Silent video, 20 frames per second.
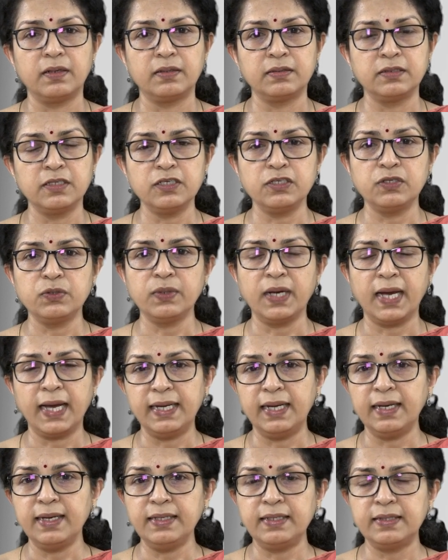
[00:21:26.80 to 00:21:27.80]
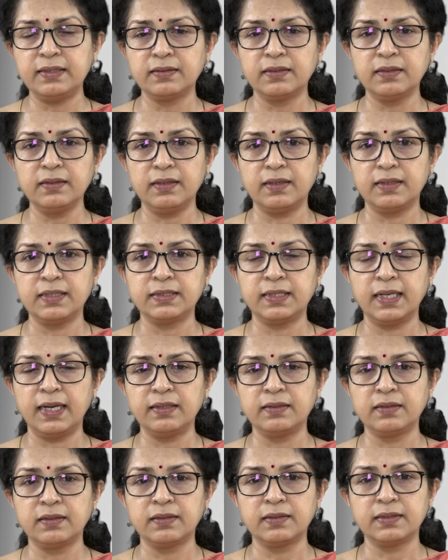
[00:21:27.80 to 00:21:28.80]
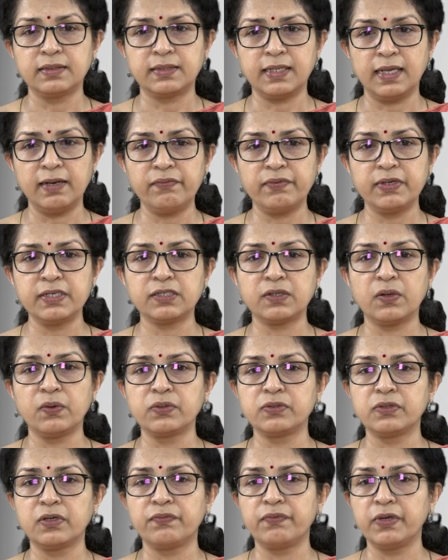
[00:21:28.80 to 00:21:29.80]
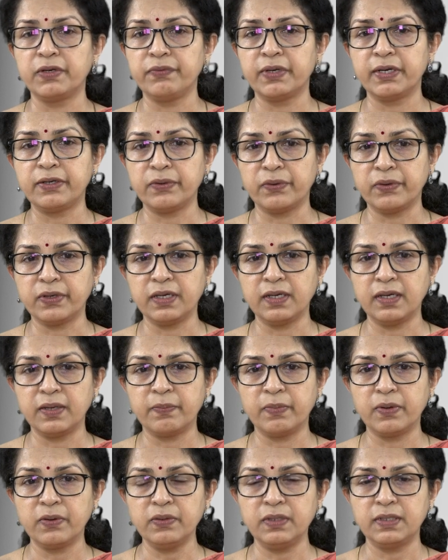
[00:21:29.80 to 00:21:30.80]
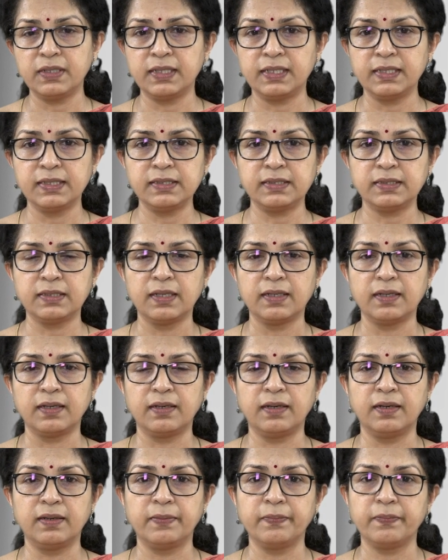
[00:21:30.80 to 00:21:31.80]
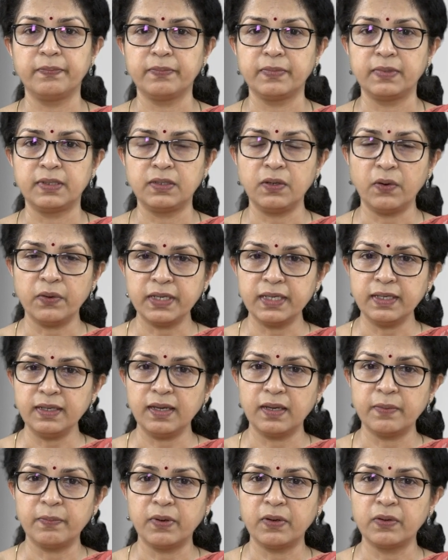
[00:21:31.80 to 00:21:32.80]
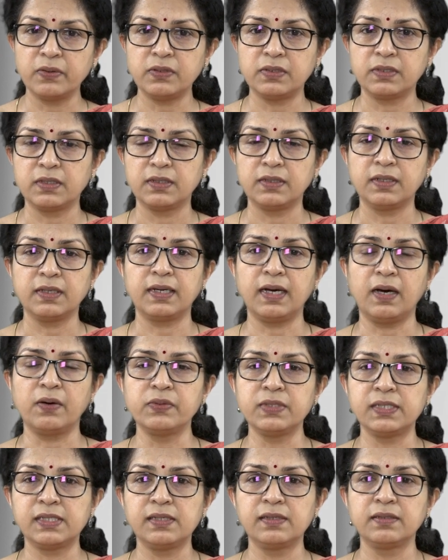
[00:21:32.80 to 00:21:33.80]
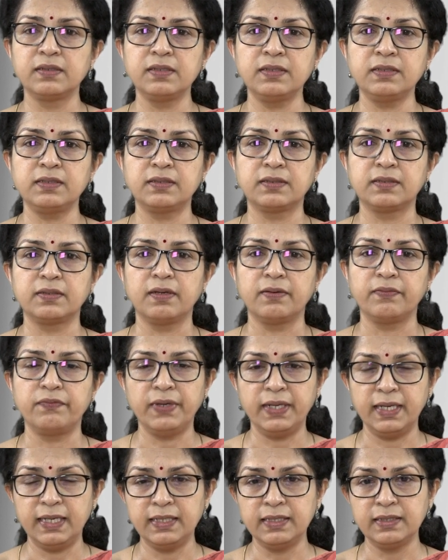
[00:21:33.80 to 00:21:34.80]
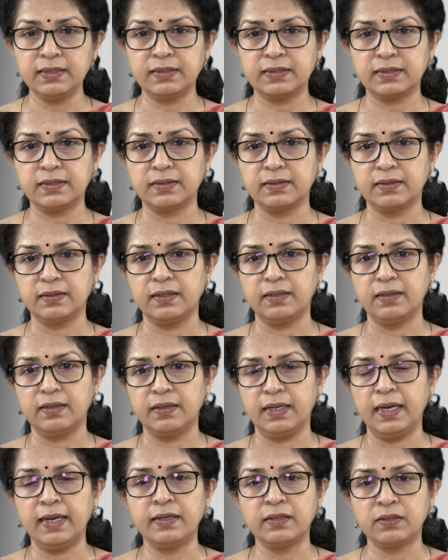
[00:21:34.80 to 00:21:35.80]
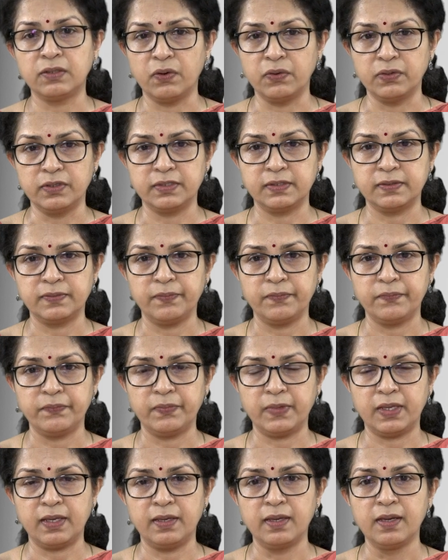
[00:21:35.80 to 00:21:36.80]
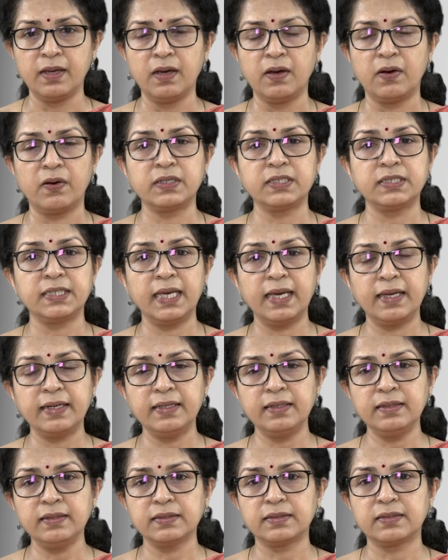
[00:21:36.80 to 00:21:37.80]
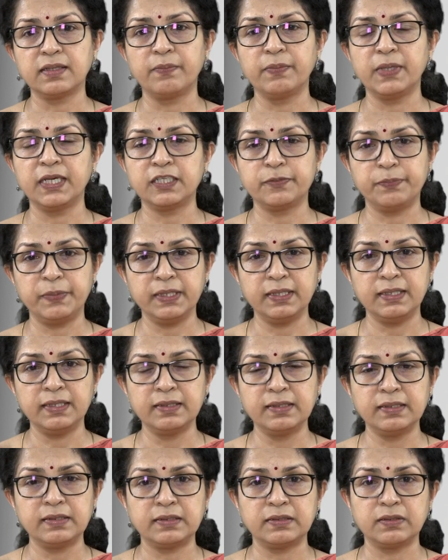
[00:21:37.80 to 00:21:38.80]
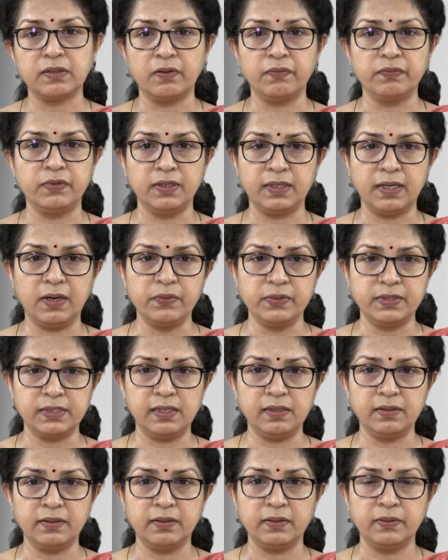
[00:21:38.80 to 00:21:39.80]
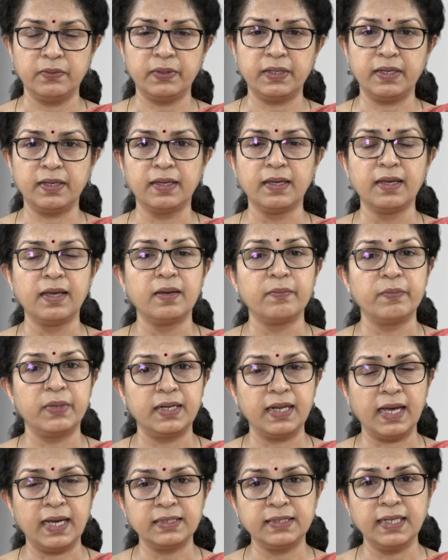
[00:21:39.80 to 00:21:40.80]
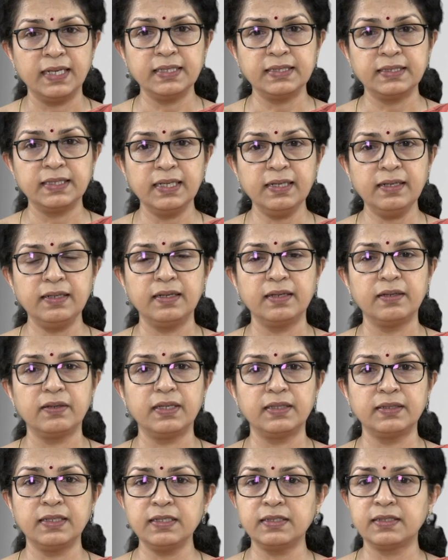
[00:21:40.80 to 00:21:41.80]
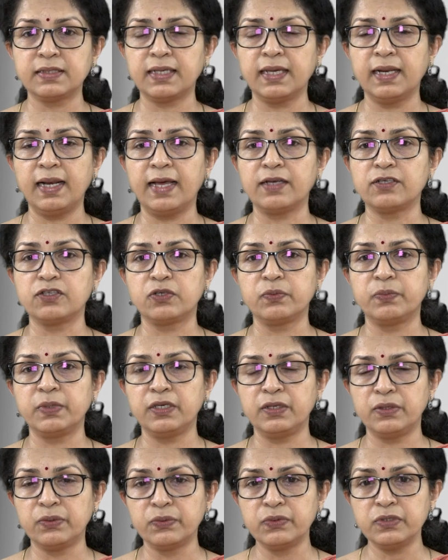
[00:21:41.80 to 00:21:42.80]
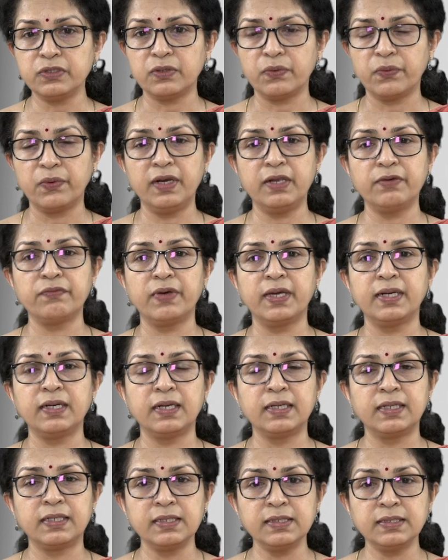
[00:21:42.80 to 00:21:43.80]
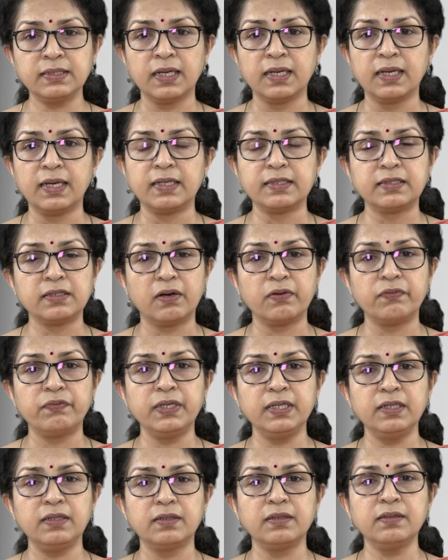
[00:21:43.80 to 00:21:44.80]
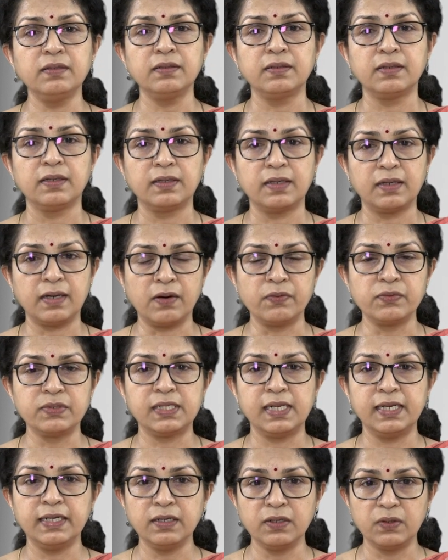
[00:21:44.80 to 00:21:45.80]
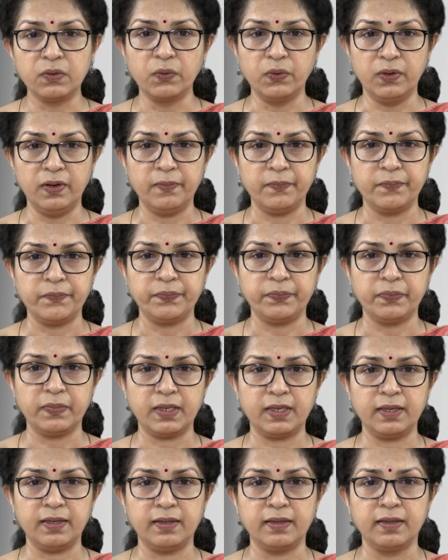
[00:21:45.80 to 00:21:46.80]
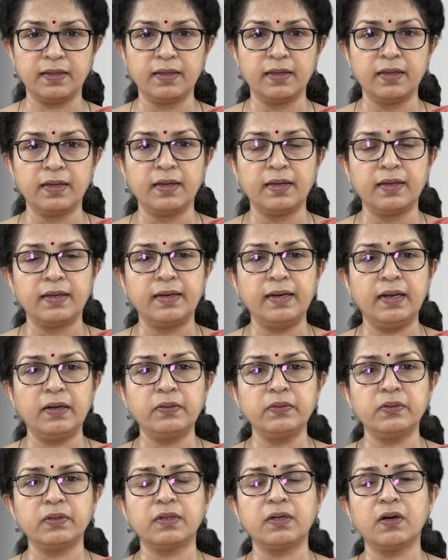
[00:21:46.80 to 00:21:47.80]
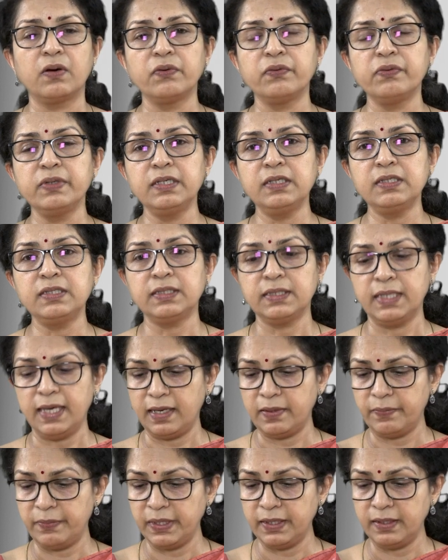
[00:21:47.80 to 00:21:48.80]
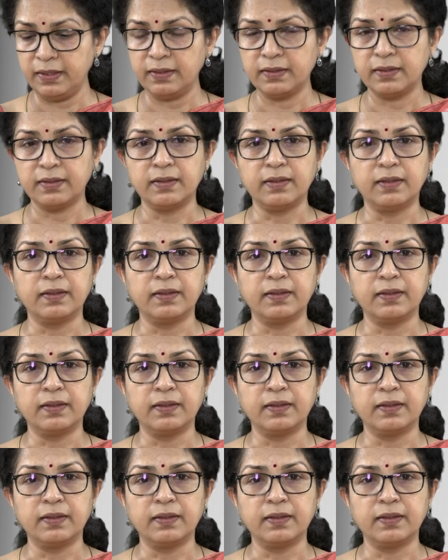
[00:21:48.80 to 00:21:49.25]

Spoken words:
just to highlight here is that the self disclosure, when we are talking about, it is talking about the counselor's feelings and thoughts, okay, or sharing some experience of the counselor. Okay, but as I said, this skill has to be used only when it is serving the counseling goal. Okay. Now, congruence can be